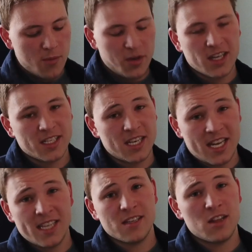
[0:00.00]
because it
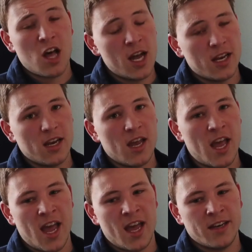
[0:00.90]
is a lot,
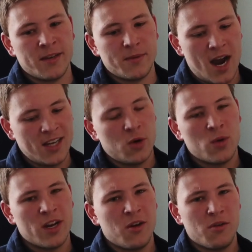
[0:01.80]
and I don't
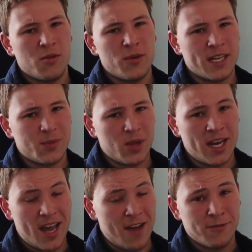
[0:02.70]
want to go through and
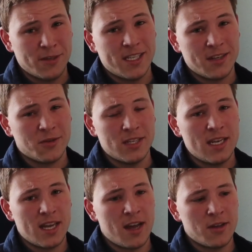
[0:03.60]
explain every single
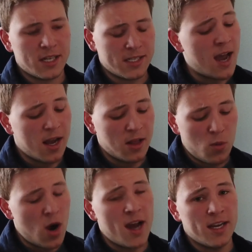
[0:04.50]
detail and exactly
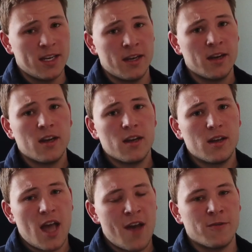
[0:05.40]
why I did
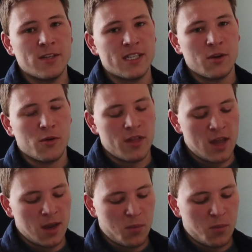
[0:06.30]
every single thing.